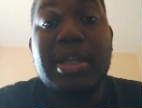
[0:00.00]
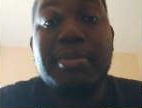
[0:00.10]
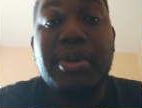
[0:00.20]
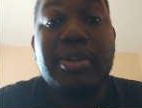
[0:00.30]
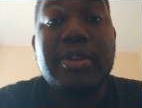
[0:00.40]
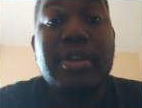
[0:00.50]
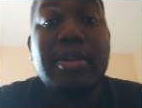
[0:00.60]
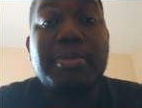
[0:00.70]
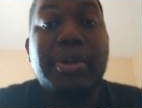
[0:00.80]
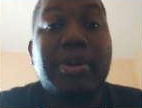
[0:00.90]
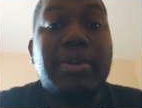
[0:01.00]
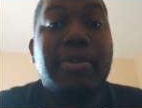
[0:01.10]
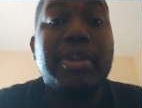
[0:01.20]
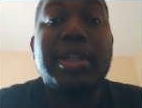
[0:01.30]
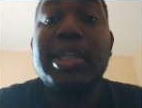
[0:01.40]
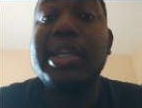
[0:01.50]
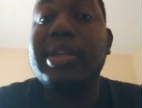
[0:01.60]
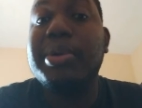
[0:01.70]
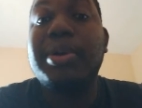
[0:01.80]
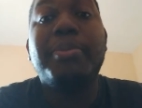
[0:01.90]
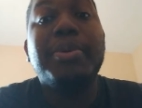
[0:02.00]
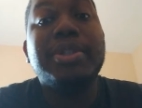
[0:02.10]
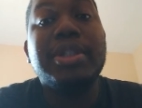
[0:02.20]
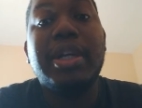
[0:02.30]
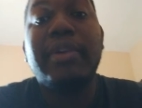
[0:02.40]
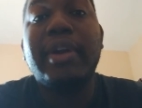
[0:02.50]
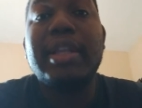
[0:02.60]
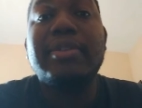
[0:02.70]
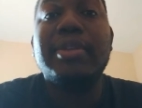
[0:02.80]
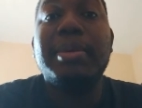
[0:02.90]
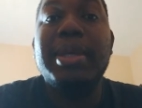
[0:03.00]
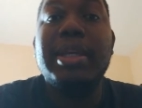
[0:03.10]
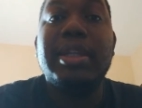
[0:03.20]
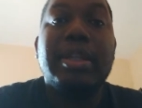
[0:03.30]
but I'm going to retain my composition rights to the beat.